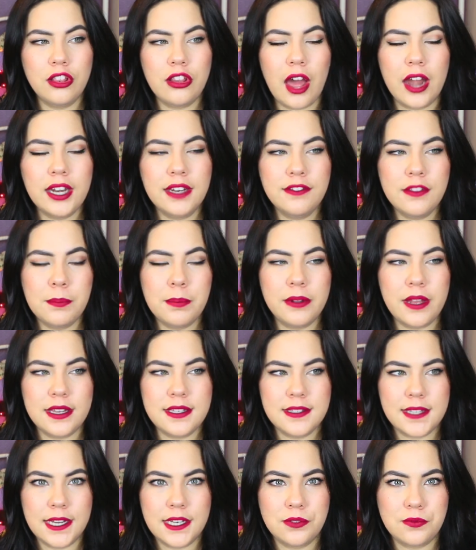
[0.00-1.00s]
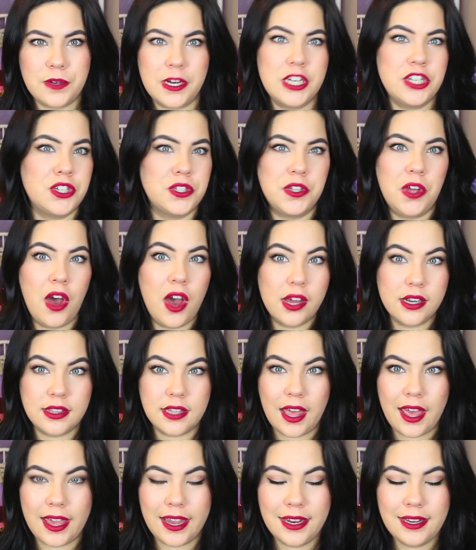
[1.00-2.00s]
A lot of the plus size range is
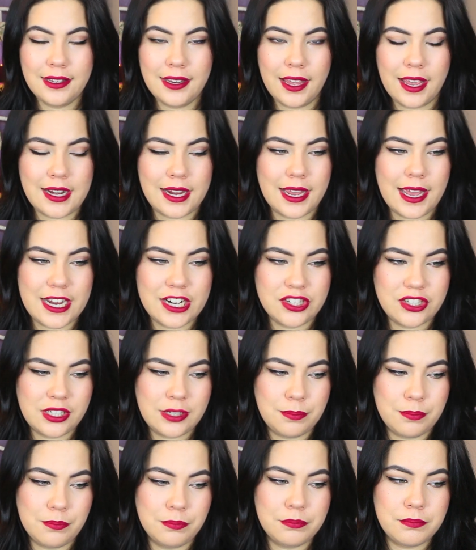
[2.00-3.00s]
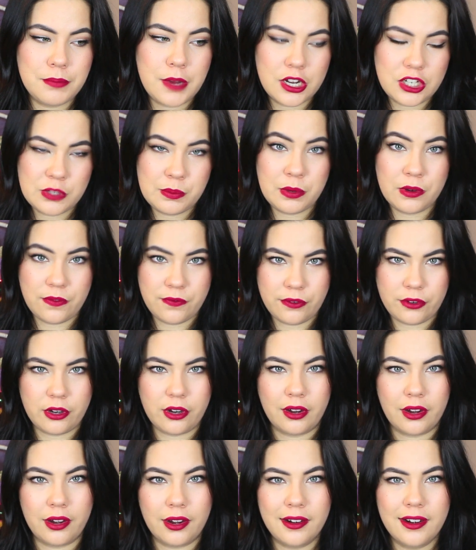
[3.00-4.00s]
online, and I actually much
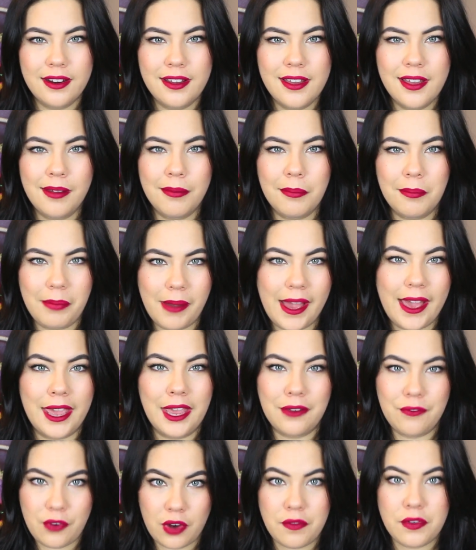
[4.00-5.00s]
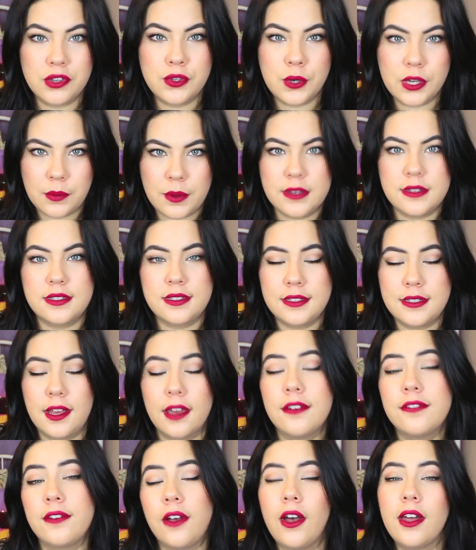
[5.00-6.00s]
prefer buying Forever 21
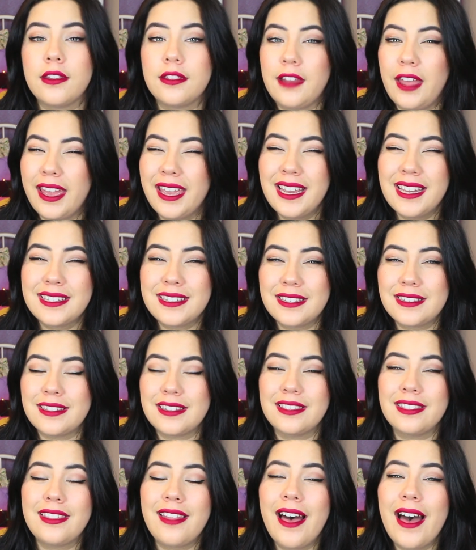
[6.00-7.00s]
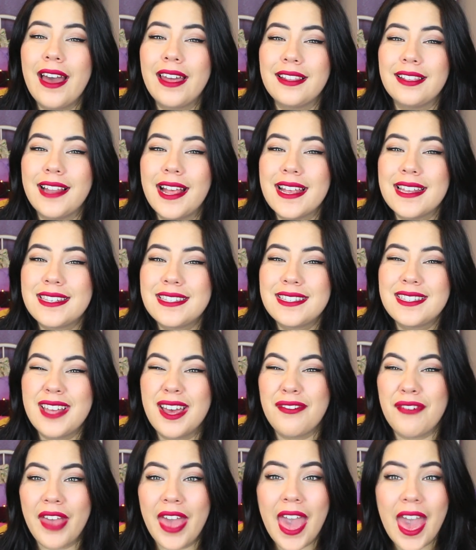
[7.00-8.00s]
stuff online because it's a lot less
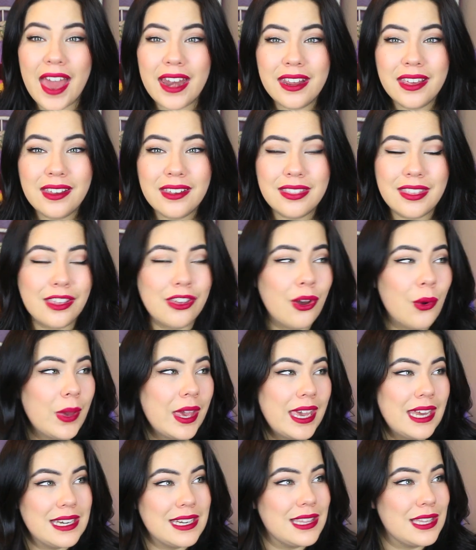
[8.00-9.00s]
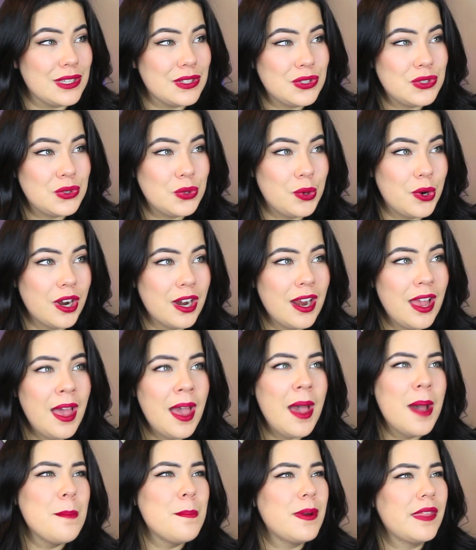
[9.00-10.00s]
of a headache than going into the store.
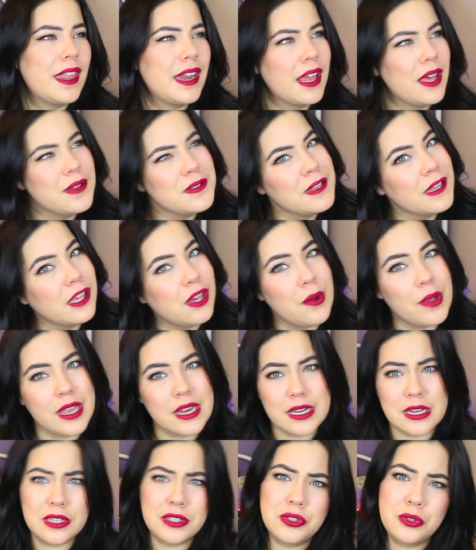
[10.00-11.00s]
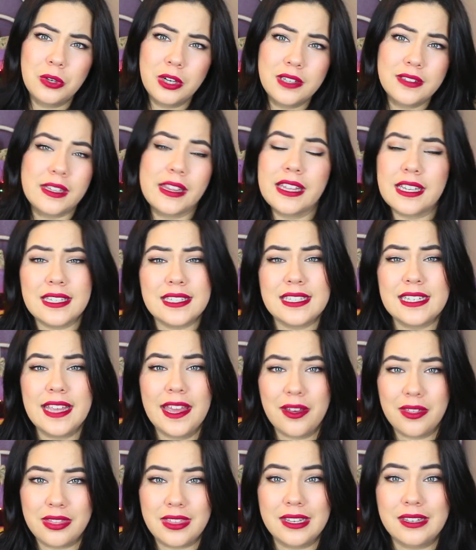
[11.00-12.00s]
But then I also like going into the store because I like to see
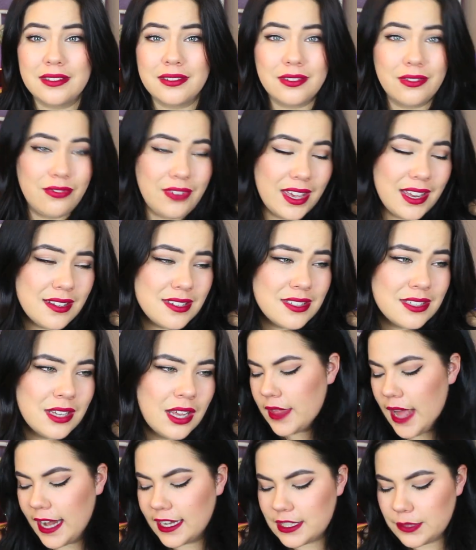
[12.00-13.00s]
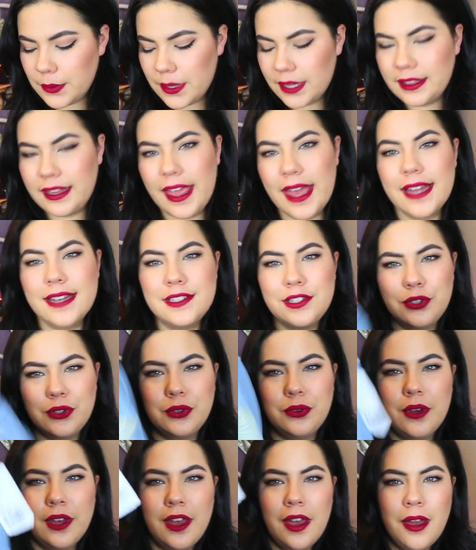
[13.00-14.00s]
how things fit. So that's what led
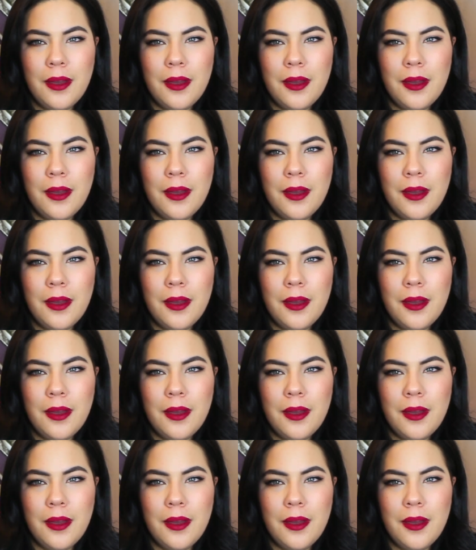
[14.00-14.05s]
to